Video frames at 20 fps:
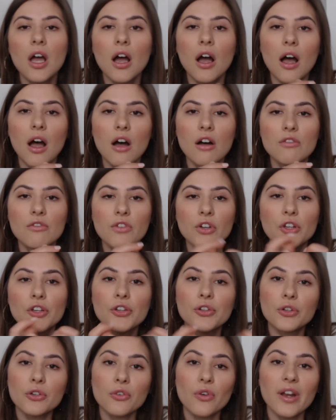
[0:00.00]
of
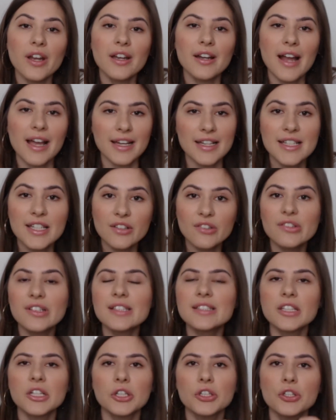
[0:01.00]
curated activities
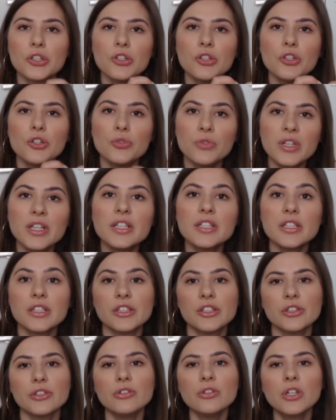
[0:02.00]
that are unique to
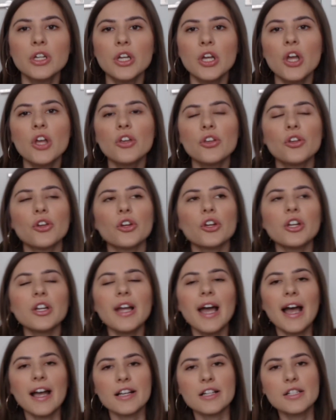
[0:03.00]
you, you're gonna
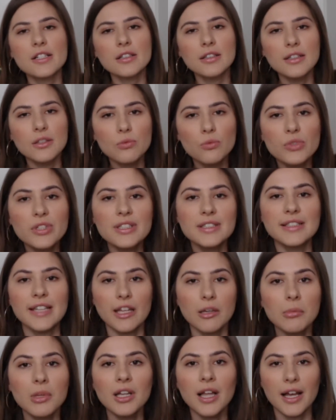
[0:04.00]
actually
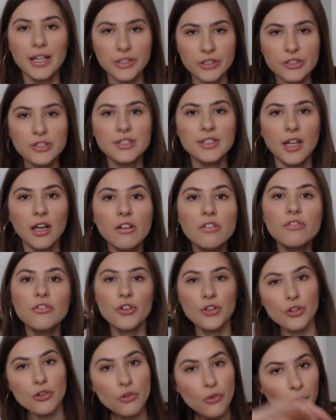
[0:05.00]
restabilize yourself for
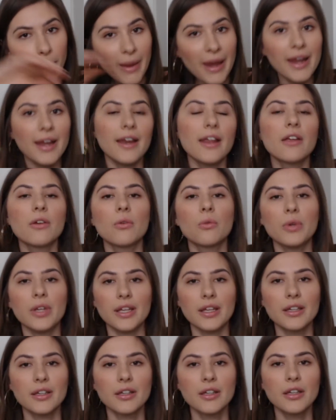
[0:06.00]
the remaining
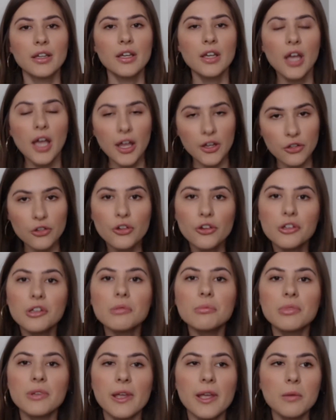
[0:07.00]
week. and you're going to
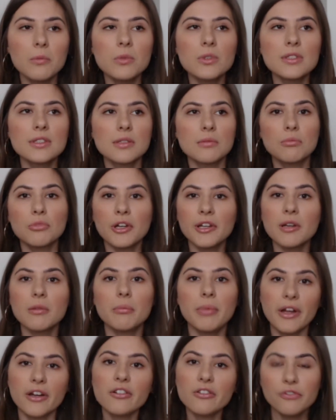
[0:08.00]
be able to bring a
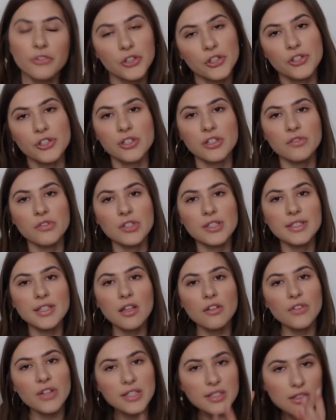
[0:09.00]
better version of
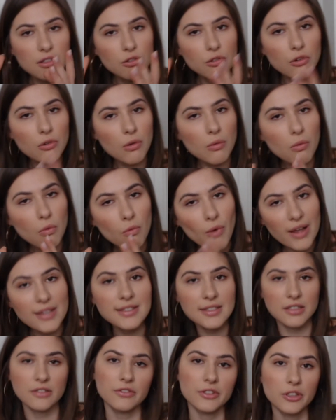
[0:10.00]
yourself into the
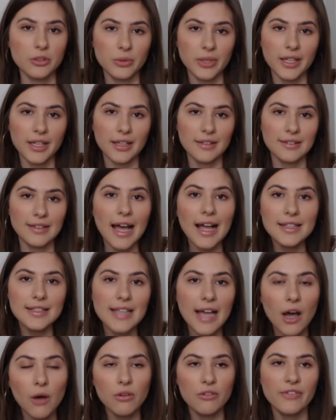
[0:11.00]
rest of your week. And that's
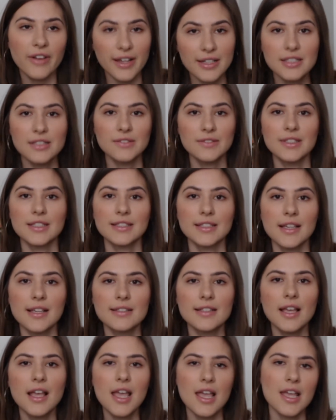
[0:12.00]
how effective this is.
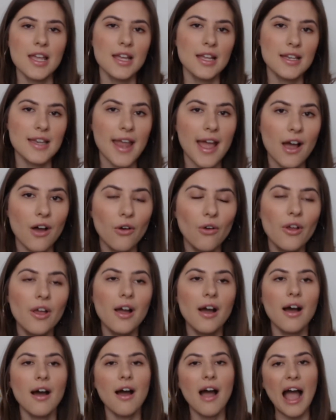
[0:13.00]
Now,
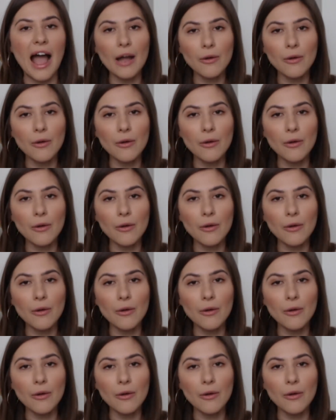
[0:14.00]
I